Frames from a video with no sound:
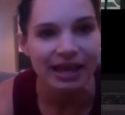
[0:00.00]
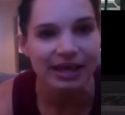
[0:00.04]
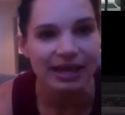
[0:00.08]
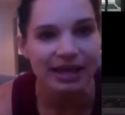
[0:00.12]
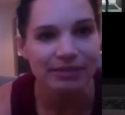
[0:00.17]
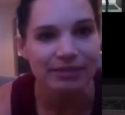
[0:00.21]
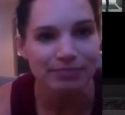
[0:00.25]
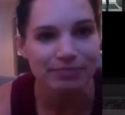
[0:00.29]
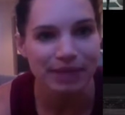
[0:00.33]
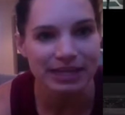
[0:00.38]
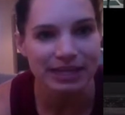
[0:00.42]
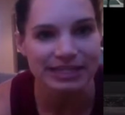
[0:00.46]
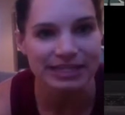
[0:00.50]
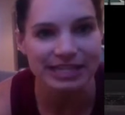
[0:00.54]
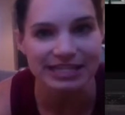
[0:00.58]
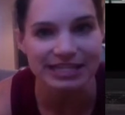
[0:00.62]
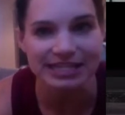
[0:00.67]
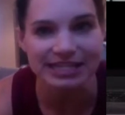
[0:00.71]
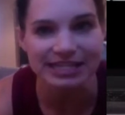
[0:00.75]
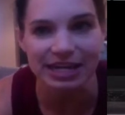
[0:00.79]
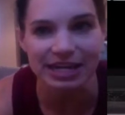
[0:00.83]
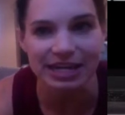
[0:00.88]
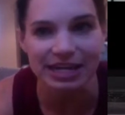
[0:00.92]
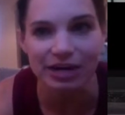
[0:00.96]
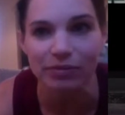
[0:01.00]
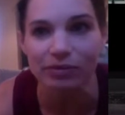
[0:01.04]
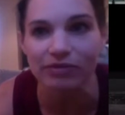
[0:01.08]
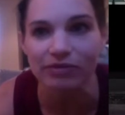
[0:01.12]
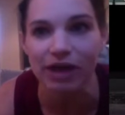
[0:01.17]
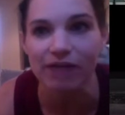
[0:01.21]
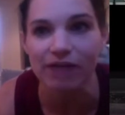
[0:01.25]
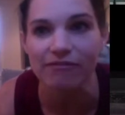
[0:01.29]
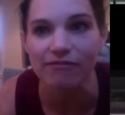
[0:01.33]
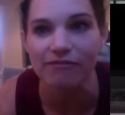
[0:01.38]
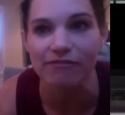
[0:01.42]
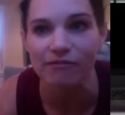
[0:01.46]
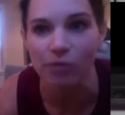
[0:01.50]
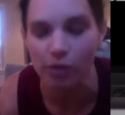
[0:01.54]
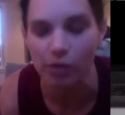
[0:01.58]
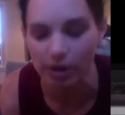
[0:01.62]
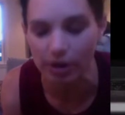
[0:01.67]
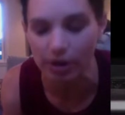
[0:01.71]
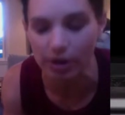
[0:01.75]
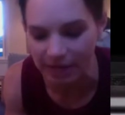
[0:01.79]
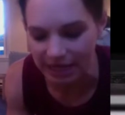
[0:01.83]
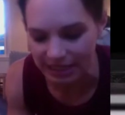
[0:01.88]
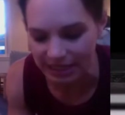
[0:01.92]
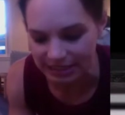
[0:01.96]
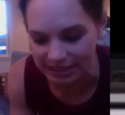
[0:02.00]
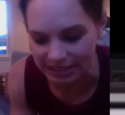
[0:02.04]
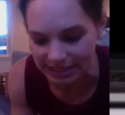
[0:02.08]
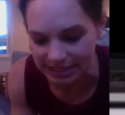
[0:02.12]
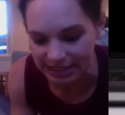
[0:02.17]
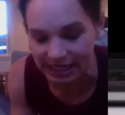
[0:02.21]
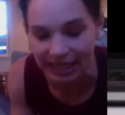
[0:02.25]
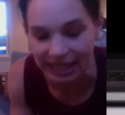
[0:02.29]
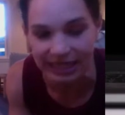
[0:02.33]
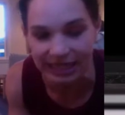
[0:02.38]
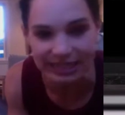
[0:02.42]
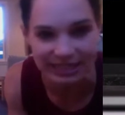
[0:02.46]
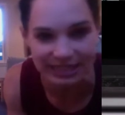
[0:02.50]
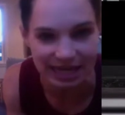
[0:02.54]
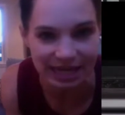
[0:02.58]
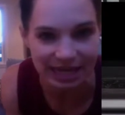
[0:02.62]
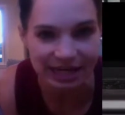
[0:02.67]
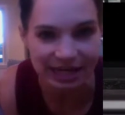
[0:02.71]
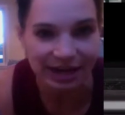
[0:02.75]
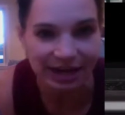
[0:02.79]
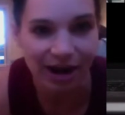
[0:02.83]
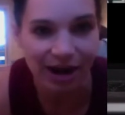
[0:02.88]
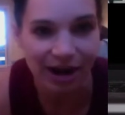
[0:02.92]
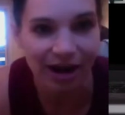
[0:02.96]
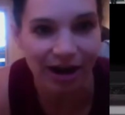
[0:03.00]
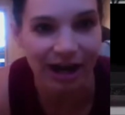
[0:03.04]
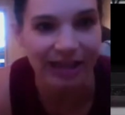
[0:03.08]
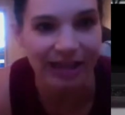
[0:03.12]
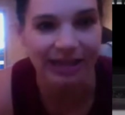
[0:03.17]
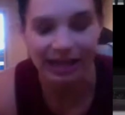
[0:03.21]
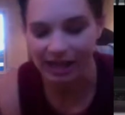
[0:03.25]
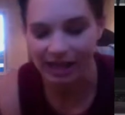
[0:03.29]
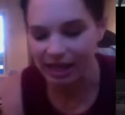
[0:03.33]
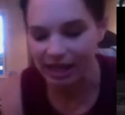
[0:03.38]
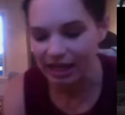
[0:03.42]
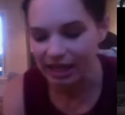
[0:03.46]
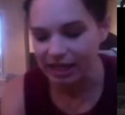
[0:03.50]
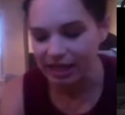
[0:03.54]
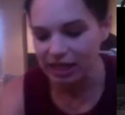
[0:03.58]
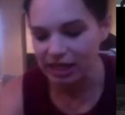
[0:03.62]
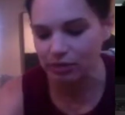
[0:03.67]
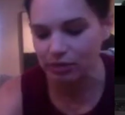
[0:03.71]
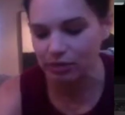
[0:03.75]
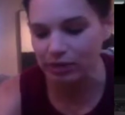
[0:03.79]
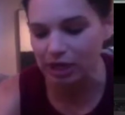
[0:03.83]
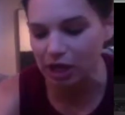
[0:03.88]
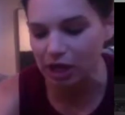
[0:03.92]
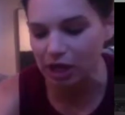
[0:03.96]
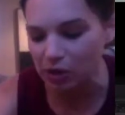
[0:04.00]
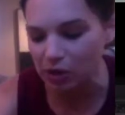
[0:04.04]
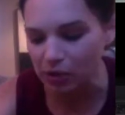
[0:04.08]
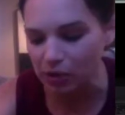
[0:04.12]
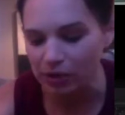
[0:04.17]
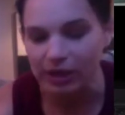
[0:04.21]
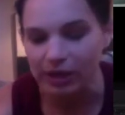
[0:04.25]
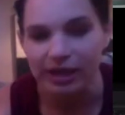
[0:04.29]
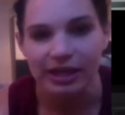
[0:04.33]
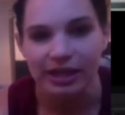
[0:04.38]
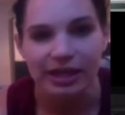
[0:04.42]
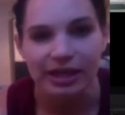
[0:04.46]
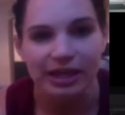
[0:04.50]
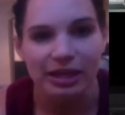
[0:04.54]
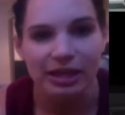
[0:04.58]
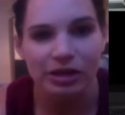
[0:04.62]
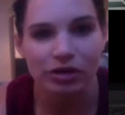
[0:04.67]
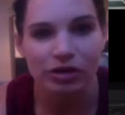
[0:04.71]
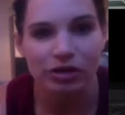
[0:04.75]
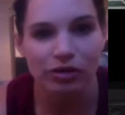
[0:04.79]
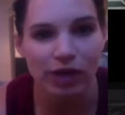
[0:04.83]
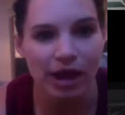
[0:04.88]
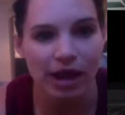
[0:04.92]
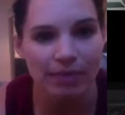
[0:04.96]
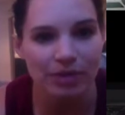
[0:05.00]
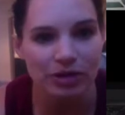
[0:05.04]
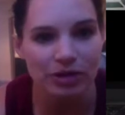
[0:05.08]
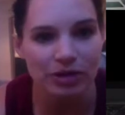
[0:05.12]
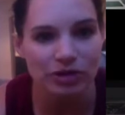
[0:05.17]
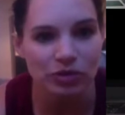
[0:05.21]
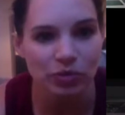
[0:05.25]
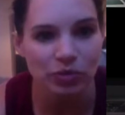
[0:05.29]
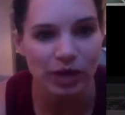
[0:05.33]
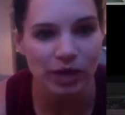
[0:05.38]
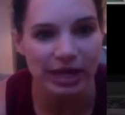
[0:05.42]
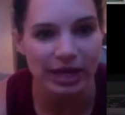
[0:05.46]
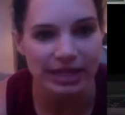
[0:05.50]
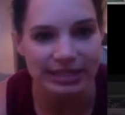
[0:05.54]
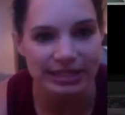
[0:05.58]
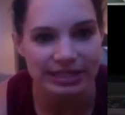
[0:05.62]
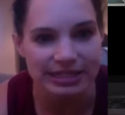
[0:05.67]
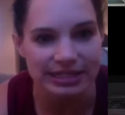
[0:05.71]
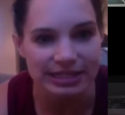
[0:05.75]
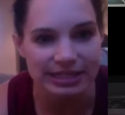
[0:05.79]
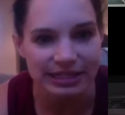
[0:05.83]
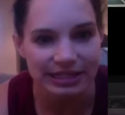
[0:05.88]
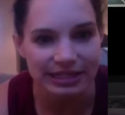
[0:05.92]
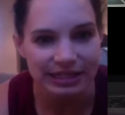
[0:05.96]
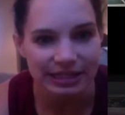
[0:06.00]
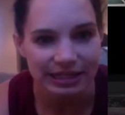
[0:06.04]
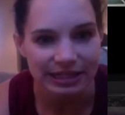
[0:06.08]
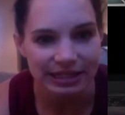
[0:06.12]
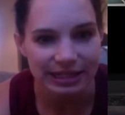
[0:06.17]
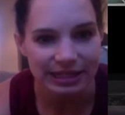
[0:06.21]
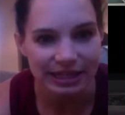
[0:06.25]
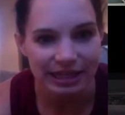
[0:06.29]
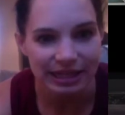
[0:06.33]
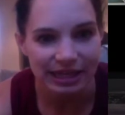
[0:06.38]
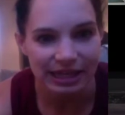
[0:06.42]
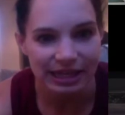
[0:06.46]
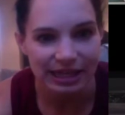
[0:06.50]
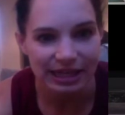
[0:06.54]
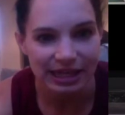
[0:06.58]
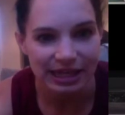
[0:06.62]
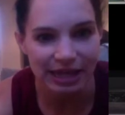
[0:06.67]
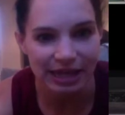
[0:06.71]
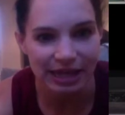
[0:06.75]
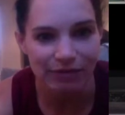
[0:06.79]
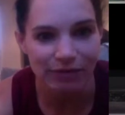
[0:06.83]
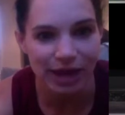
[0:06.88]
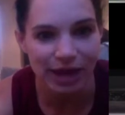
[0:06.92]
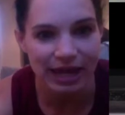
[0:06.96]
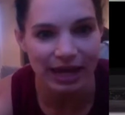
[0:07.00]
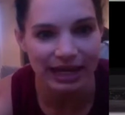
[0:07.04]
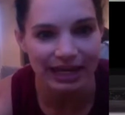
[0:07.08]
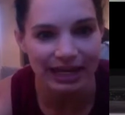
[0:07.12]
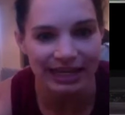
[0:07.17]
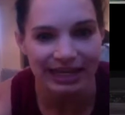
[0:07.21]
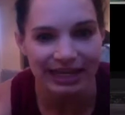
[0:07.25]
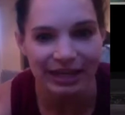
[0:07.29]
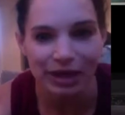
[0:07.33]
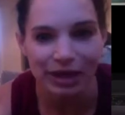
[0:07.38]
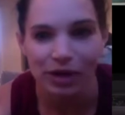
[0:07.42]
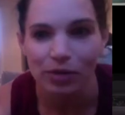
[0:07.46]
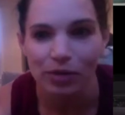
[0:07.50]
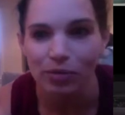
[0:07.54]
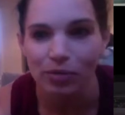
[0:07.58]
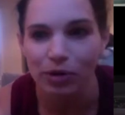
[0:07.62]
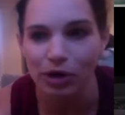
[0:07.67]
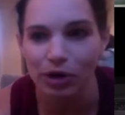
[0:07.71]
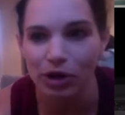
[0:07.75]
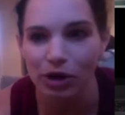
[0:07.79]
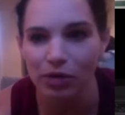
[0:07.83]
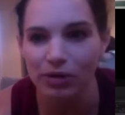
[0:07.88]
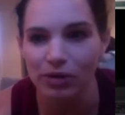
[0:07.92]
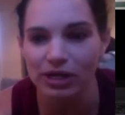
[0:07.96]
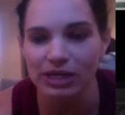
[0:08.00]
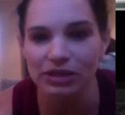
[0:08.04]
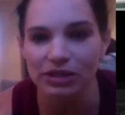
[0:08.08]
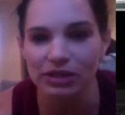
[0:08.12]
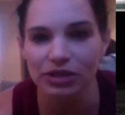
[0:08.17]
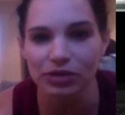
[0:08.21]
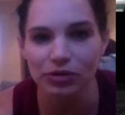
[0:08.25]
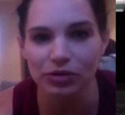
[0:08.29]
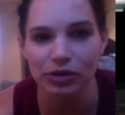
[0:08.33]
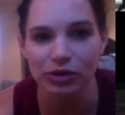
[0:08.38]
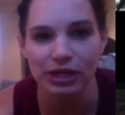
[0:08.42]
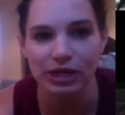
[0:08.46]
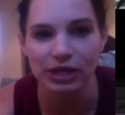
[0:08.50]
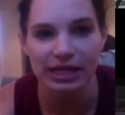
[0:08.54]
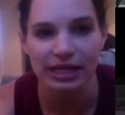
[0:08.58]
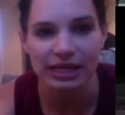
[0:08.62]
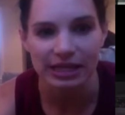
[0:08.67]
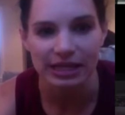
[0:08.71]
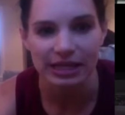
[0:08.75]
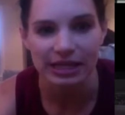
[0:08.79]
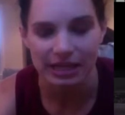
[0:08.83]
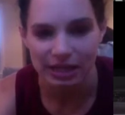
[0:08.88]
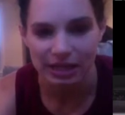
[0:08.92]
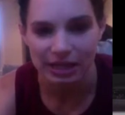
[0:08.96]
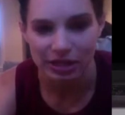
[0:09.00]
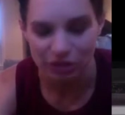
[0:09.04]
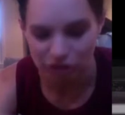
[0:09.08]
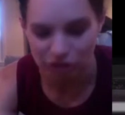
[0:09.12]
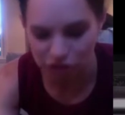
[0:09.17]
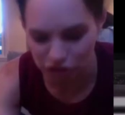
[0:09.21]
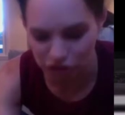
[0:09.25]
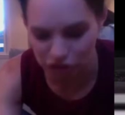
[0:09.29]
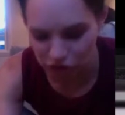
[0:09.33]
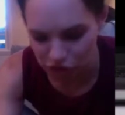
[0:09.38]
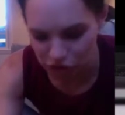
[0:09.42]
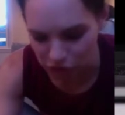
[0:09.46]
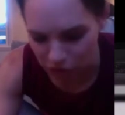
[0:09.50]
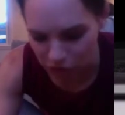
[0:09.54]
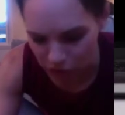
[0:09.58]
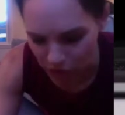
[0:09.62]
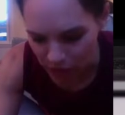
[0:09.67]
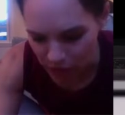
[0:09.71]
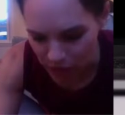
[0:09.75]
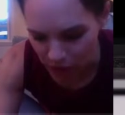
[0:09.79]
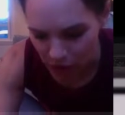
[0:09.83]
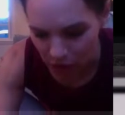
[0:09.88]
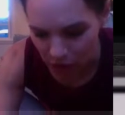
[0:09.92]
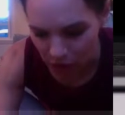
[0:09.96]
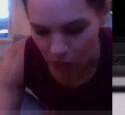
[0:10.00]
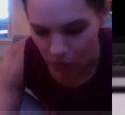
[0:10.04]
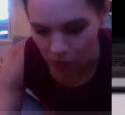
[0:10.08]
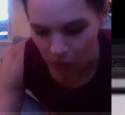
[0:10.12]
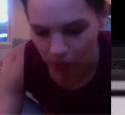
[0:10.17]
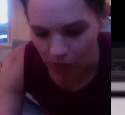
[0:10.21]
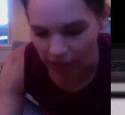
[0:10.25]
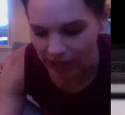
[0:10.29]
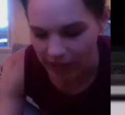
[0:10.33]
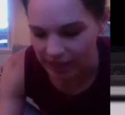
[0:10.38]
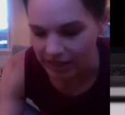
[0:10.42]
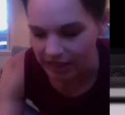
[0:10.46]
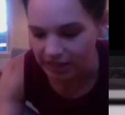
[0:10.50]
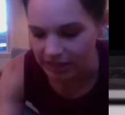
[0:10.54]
Make sense there? We've got four minutes to get it done. All right? Here we go. Grab those weights. Get ready. We're going in three, two, one,